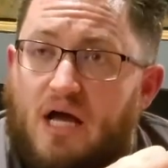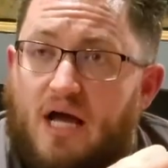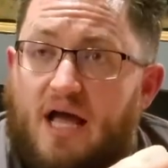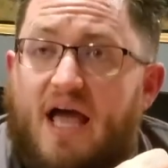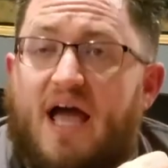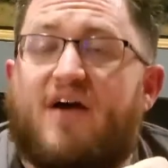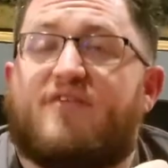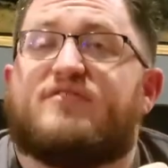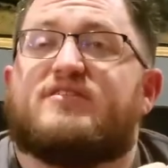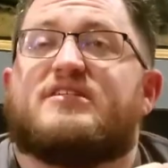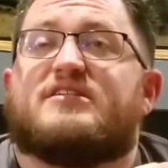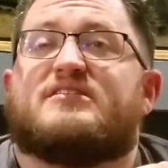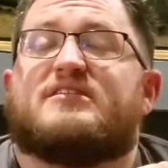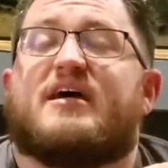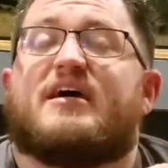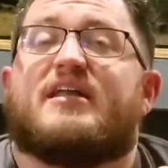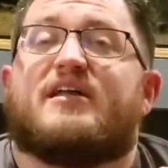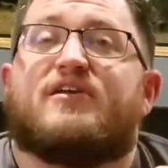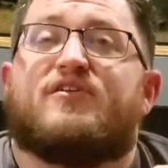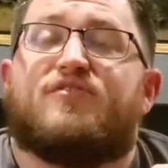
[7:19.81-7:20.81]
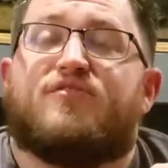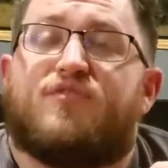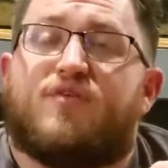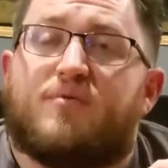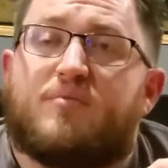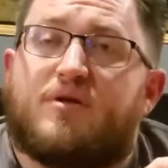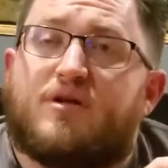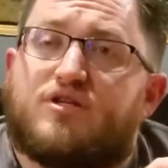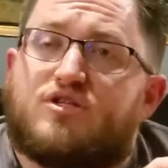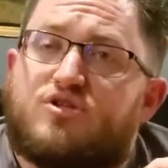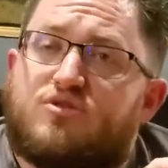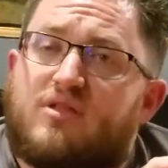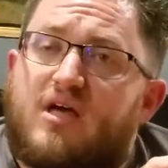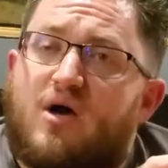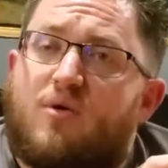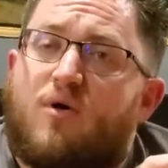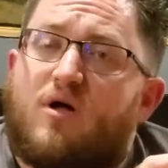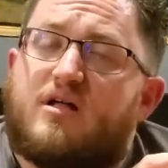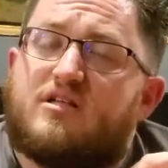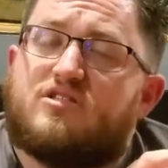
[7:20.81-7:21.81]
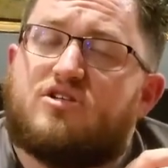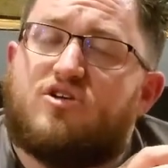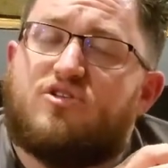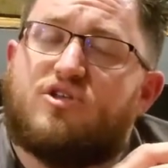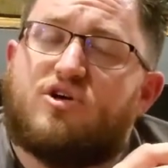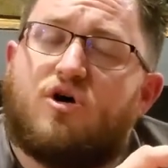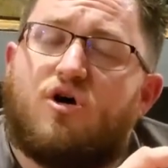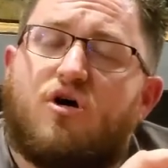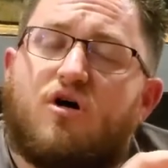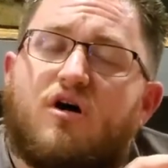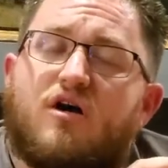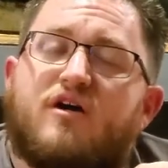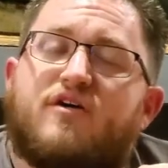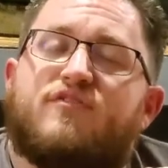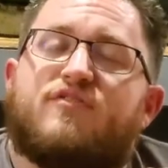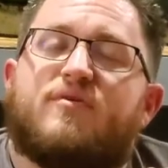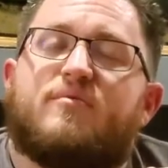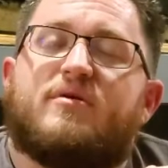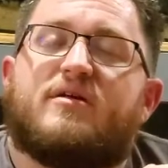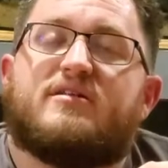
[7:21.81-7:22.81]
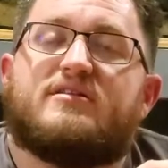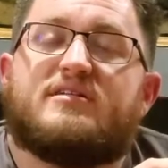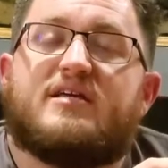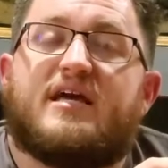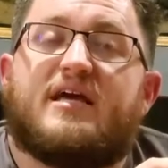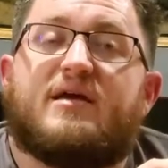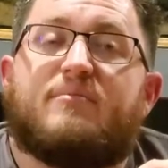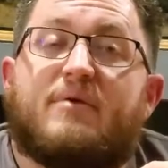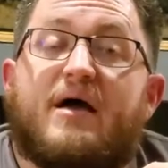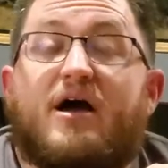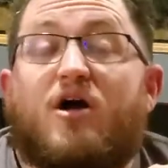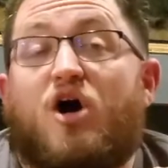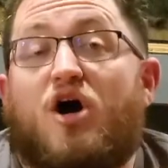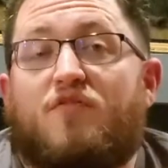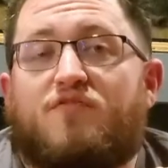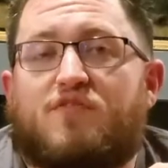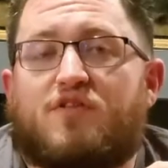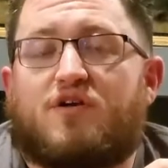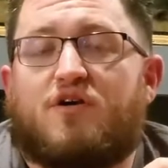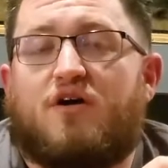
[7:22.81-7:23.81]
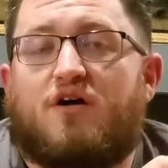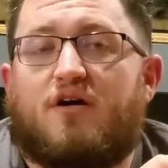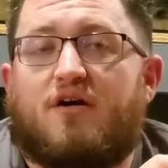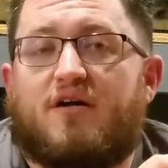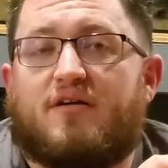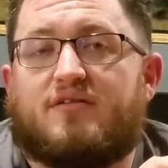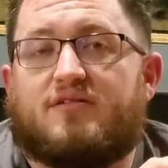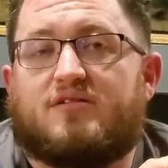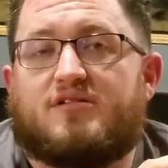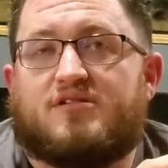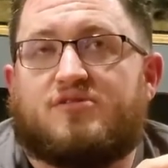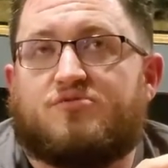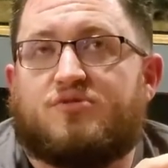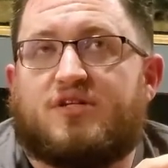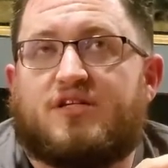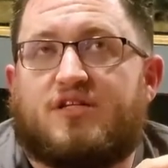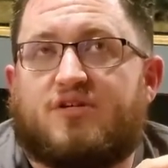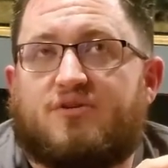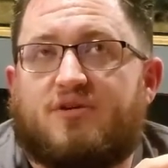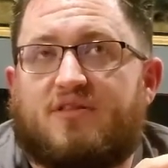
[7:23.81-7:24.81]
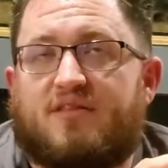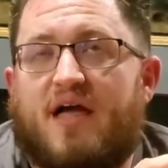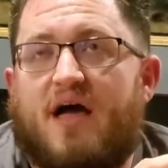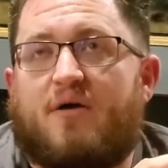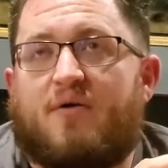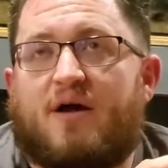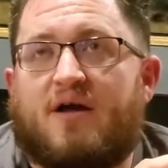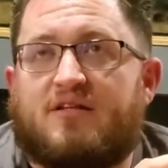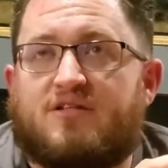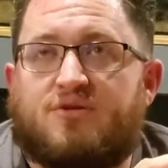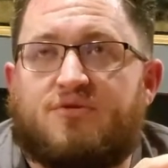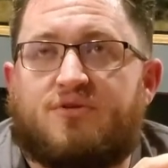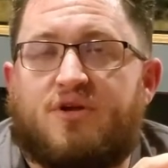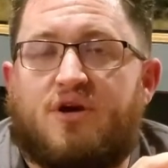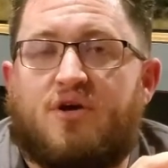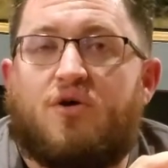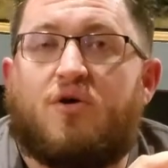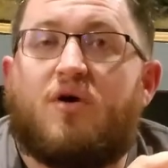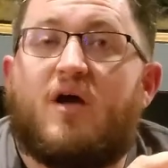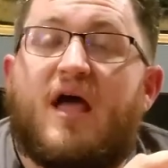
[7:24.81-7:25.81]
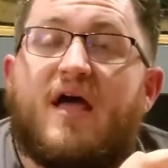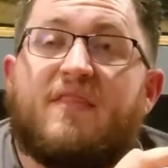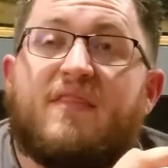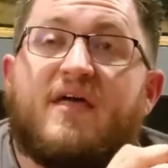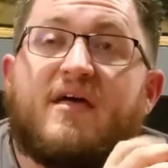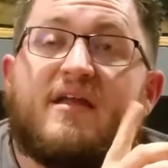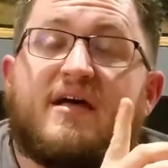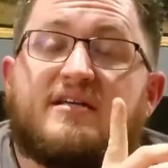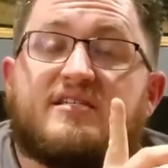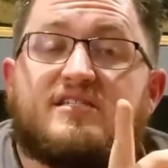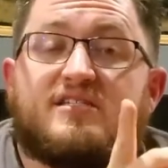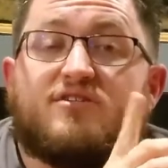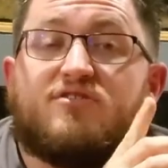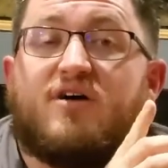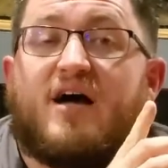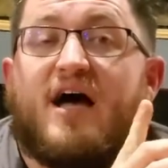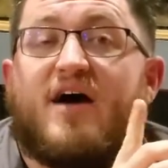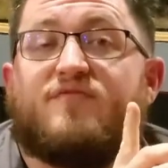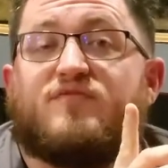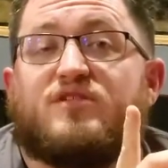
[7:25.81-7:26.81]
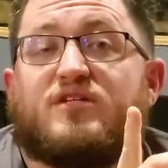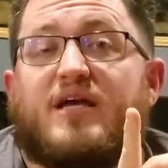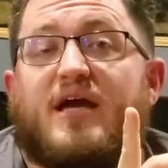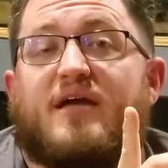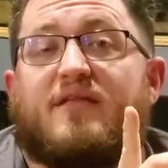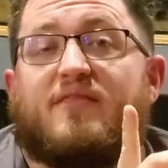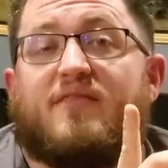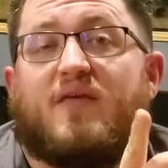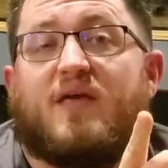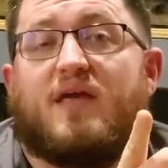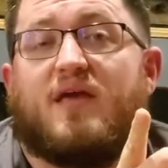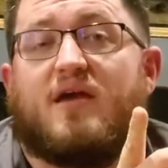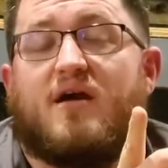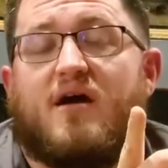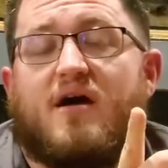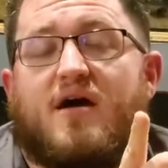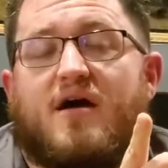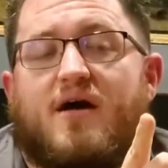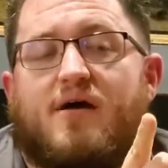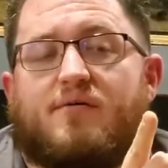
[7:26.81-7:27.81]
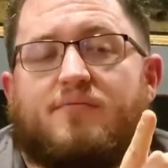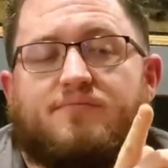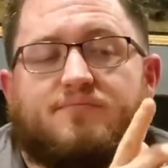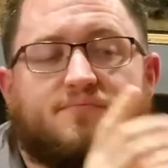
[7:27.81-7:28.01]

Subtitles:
Haven't decided if I'm going to do that while it's on the car, or if I'm going to take it back off the car and just redo it that way, don't know. And then I still have to get the